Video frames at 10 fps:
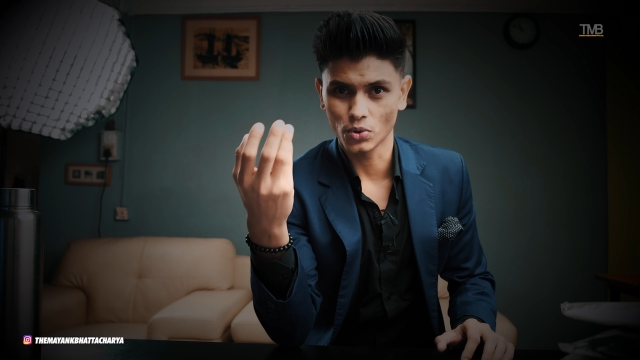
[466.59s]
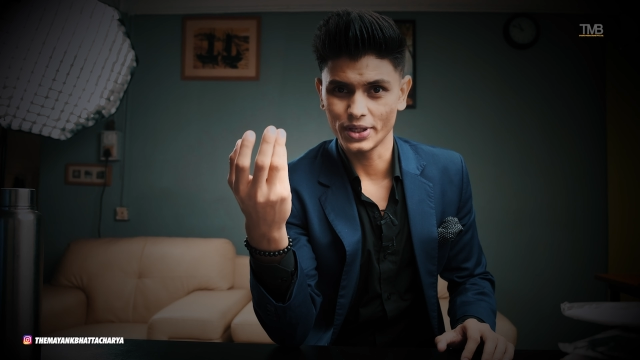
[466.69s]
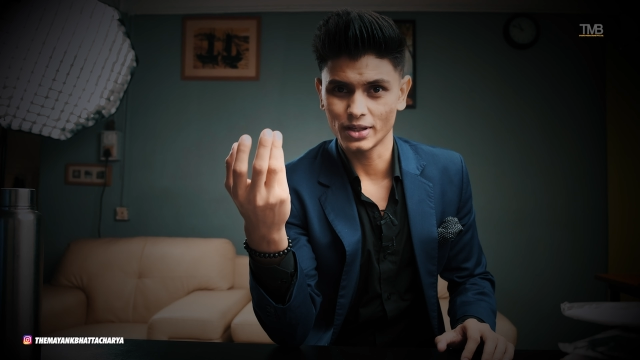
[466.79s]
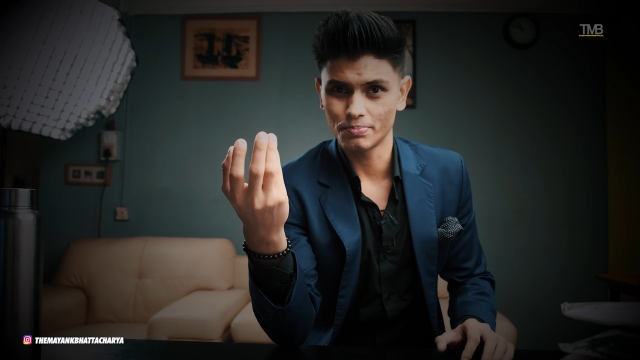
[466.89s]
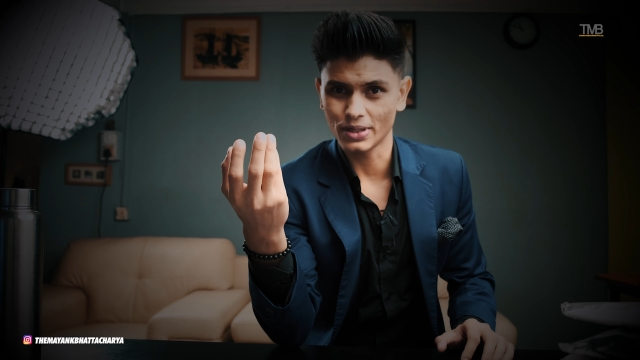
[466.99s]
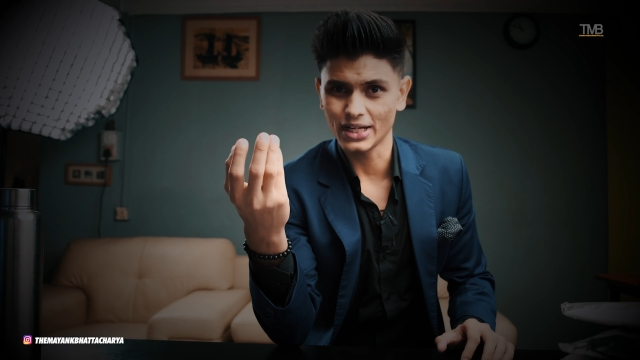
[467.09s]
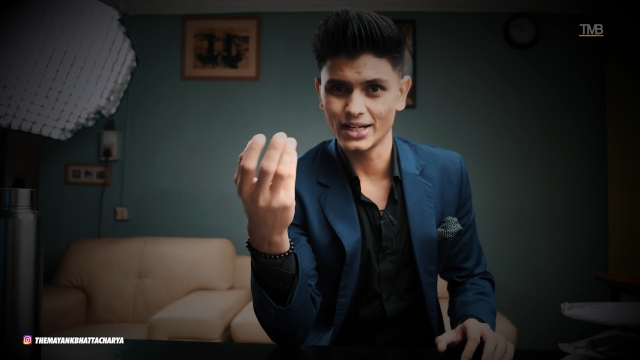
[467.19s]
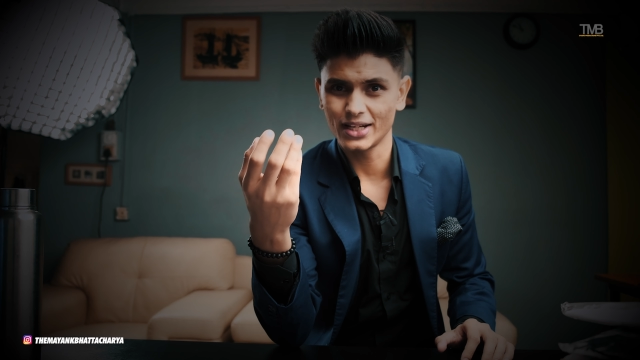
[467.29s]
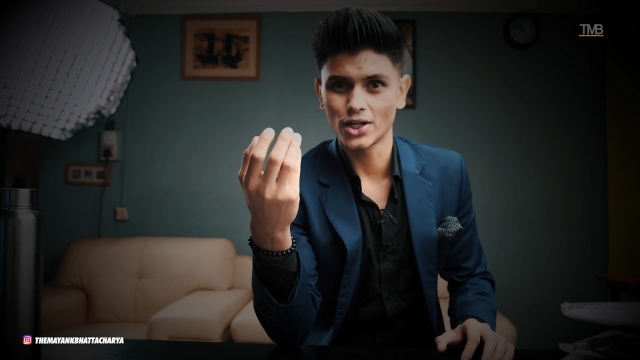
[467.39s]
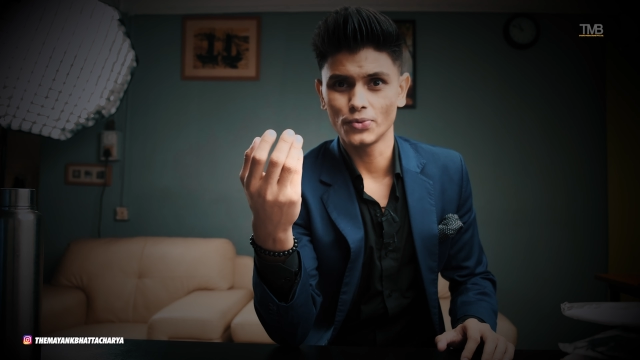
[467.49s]
growing a
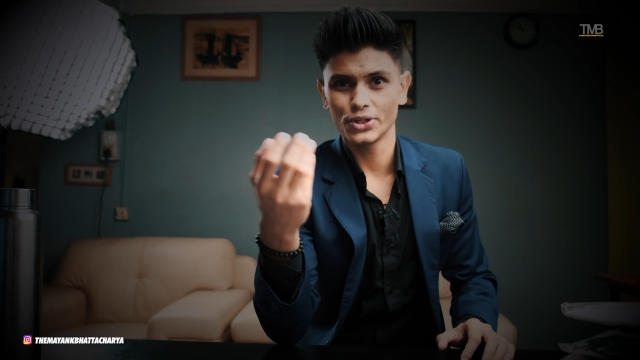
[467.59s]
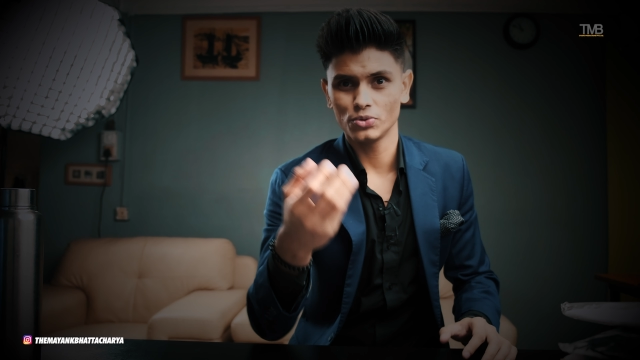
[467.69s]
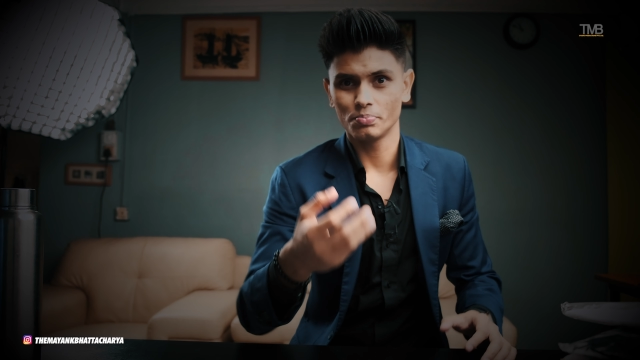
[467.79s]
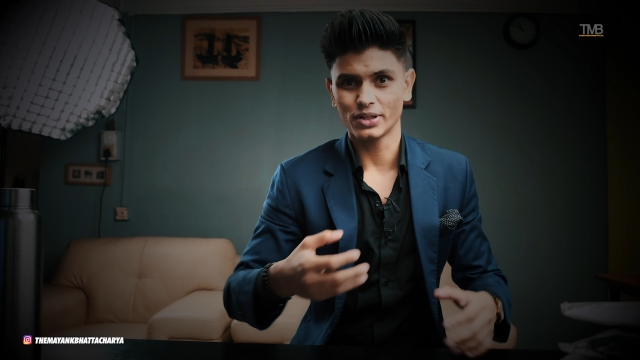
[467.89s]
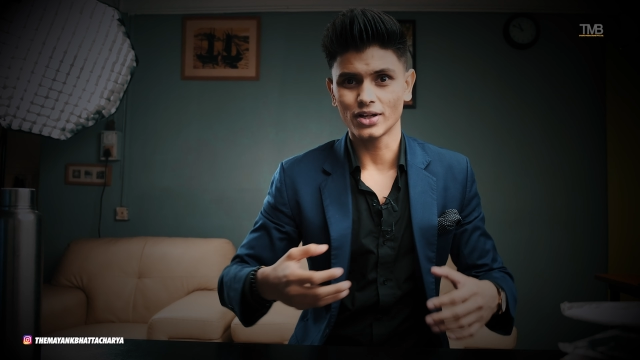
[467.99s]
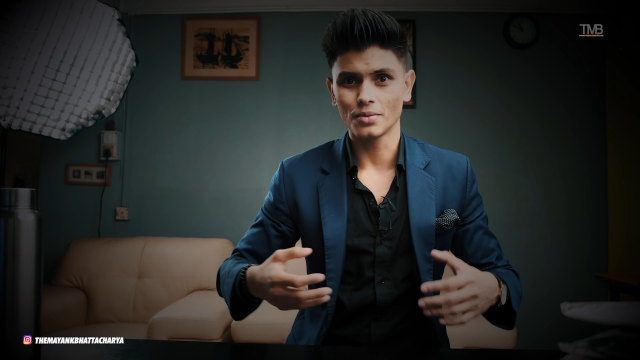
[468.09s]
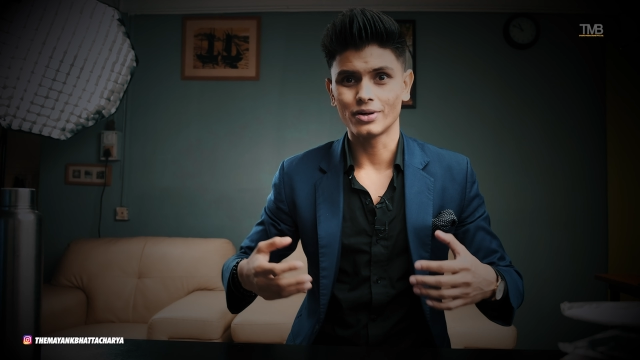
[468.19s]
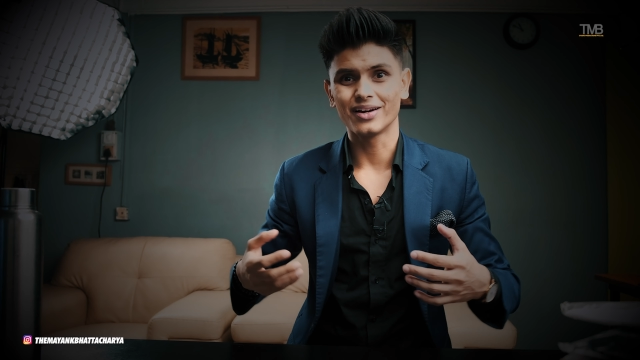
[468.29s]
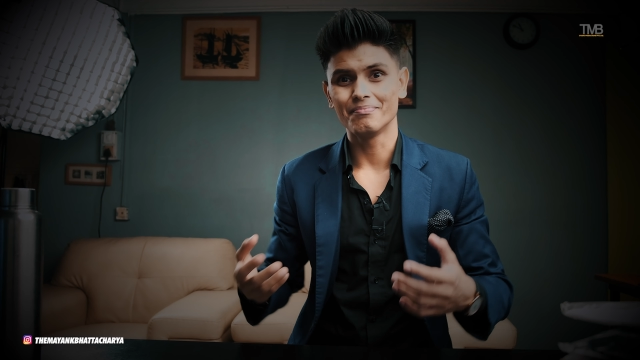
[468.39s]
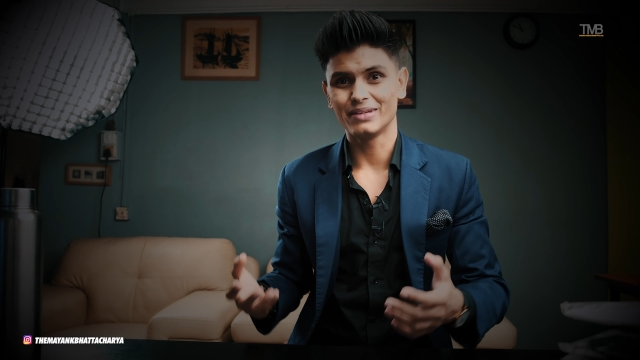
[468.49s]
brand and how do you become
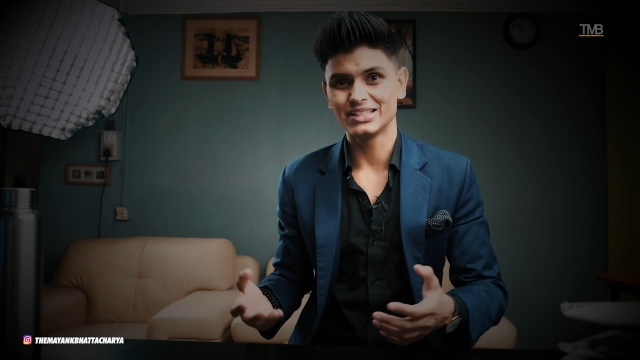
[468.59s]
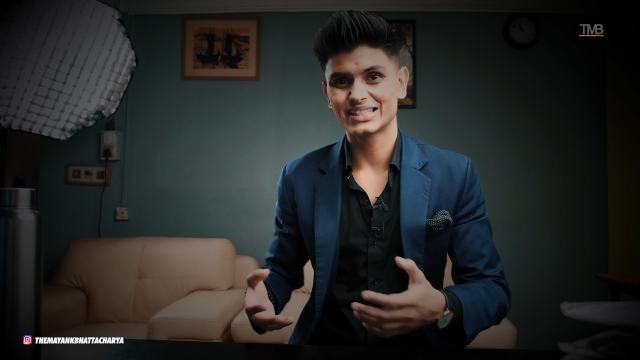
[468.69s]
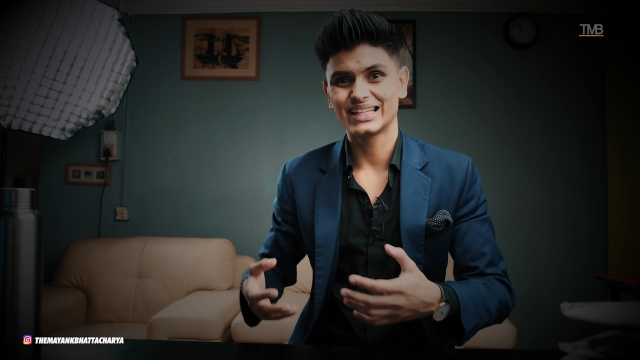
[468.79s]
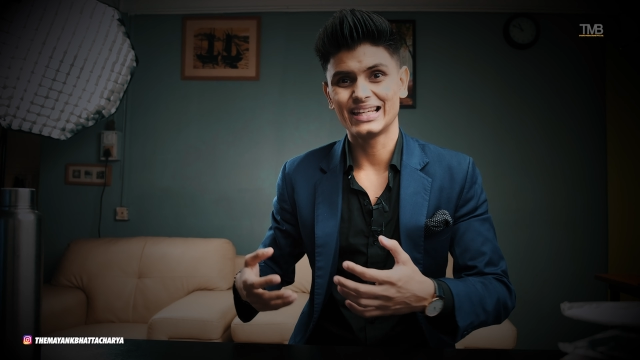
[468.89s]
a men's